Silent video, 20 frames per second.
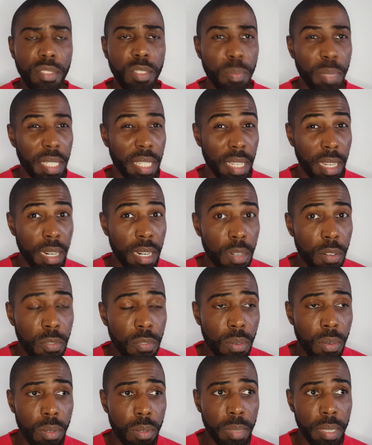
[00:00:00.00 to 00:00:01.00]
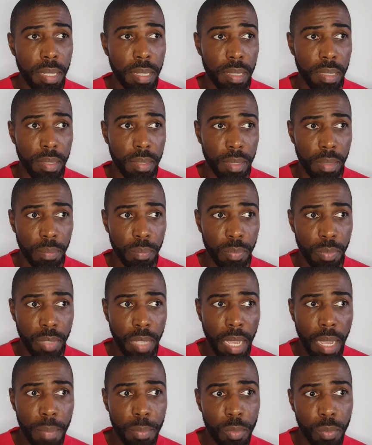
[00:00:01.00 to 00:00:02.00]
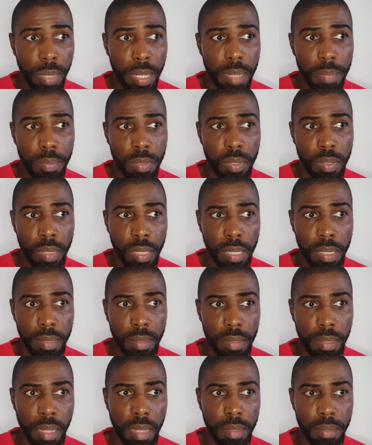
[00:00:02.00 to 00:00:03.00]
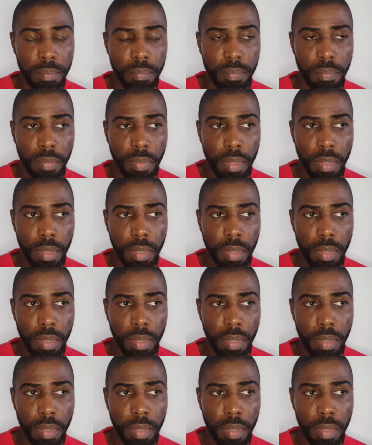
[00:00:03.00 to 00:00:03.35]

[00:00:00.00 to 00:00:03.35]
to be careful, because sometimes what I'm seeing, that